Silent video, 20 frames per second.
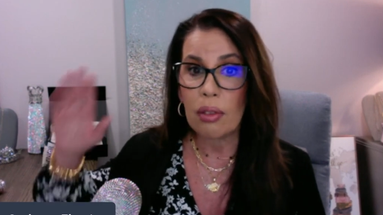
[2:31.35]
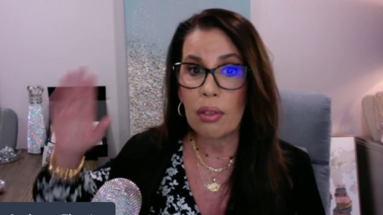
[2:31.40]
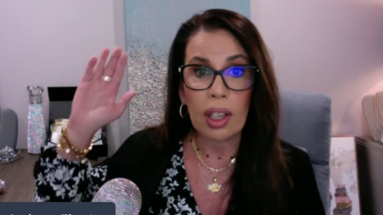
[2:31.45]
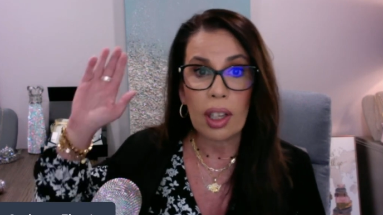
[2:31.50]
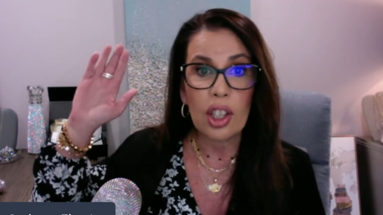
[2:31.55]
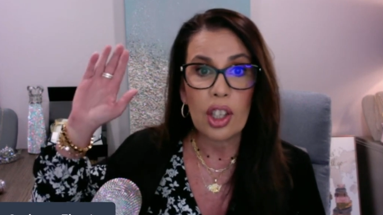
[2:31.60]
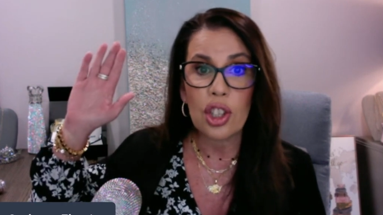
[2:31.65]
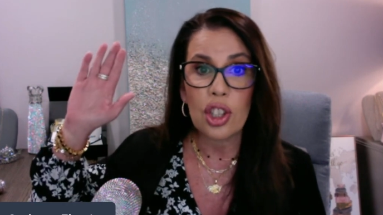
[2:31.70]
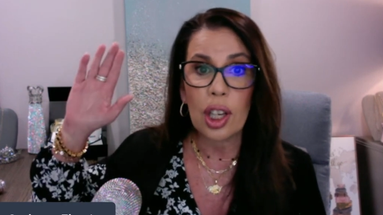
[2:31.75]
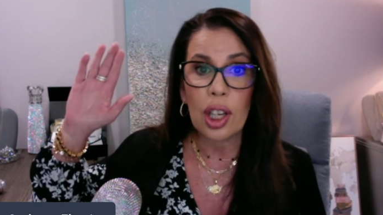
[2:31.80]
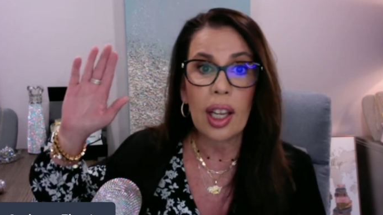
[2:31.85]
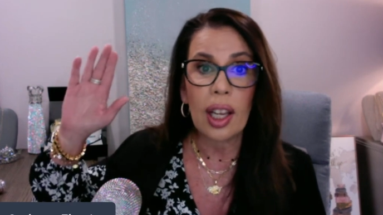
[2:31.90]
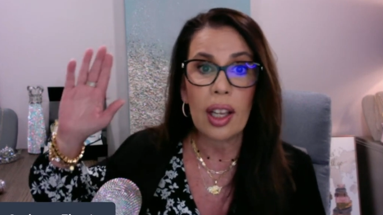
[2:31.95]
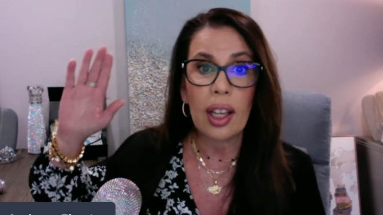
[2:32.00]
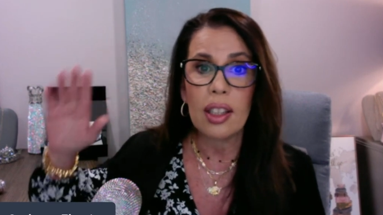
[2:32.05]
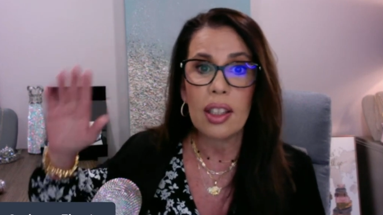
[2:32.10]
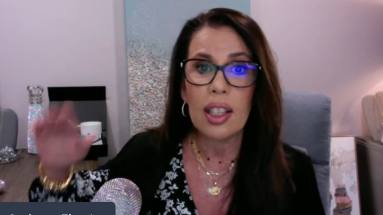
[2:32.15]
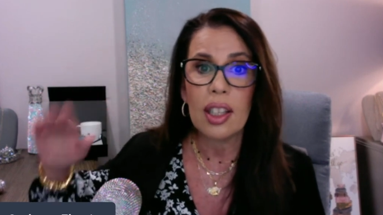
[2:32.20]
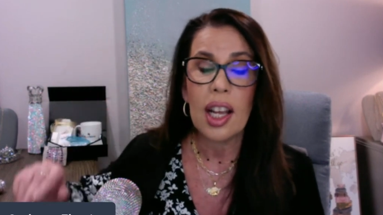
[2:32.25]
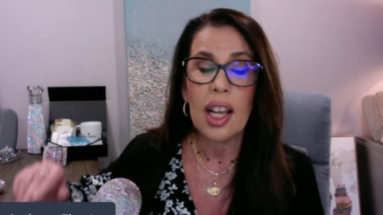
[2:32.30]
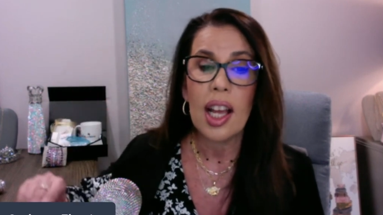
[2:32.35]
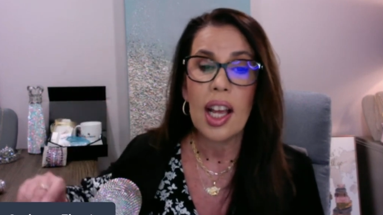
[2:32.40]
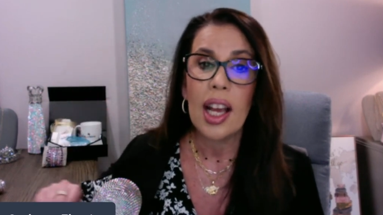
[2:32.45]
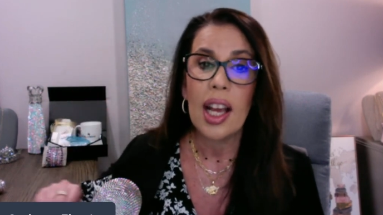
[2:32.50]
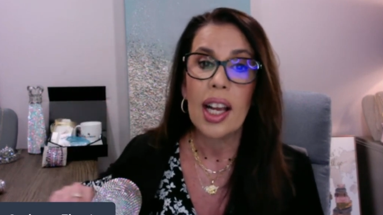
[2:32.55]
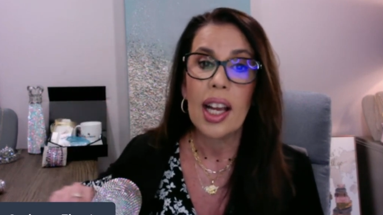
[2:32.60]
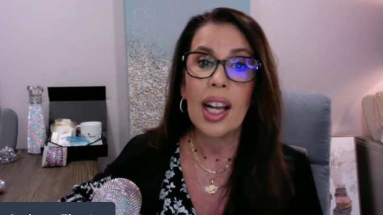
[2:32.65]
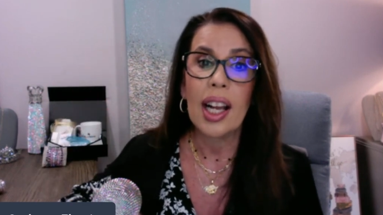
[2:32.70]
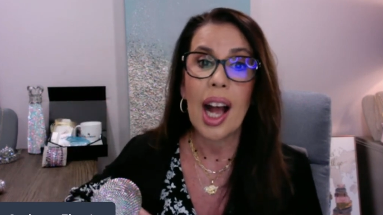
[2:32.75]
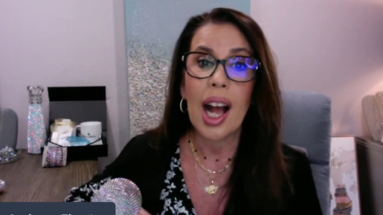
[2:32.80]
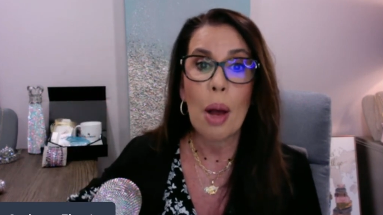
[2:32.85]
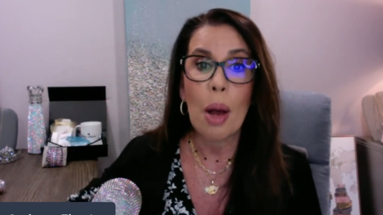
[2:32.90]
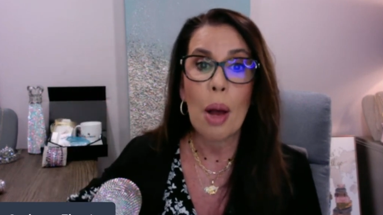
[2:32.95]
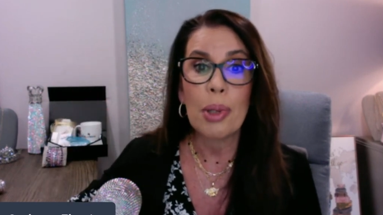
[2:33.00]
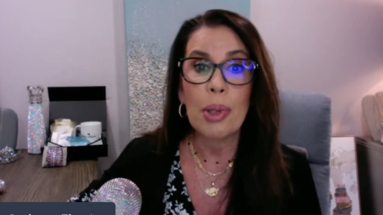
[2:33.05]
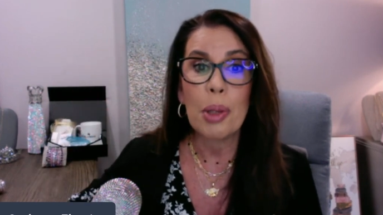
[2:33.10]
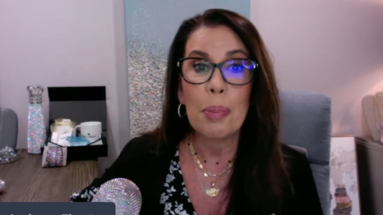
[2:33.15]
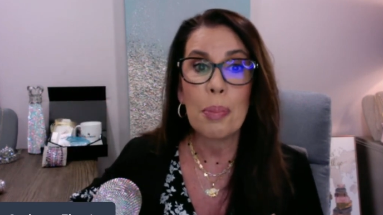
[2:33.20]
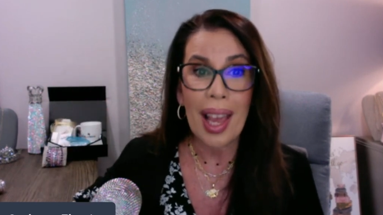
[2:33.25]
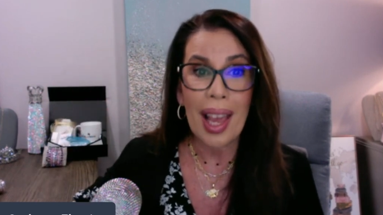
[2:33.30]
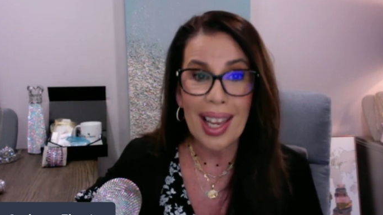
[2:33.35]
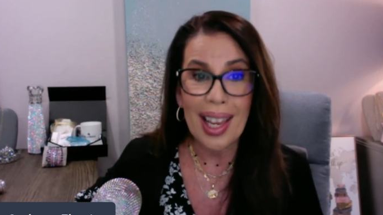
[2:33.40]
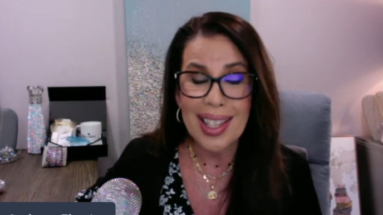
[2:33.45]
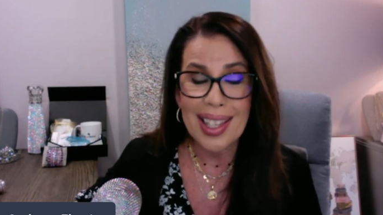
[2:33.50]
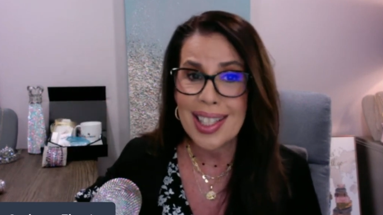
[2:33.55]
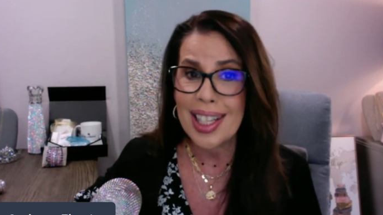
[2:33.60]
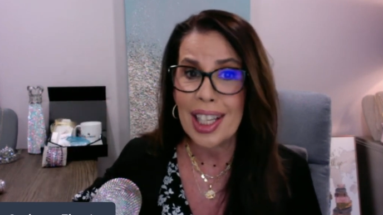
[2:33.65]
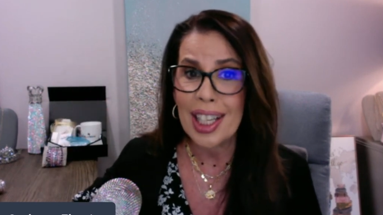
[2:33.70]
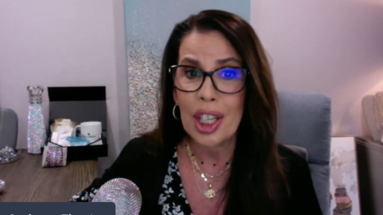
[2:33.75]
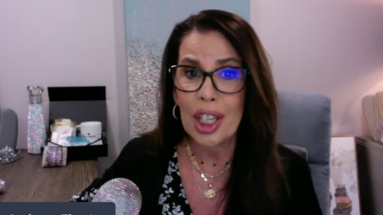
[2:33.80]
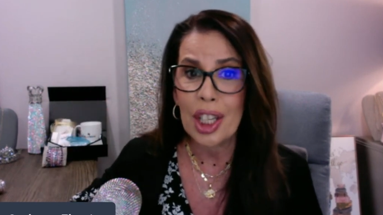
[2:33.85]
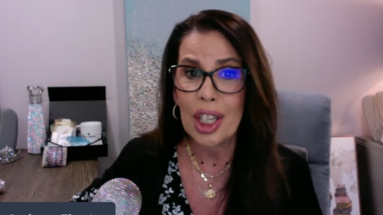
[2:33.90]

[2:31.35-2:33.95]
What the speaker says: Raise your hand, copy pasting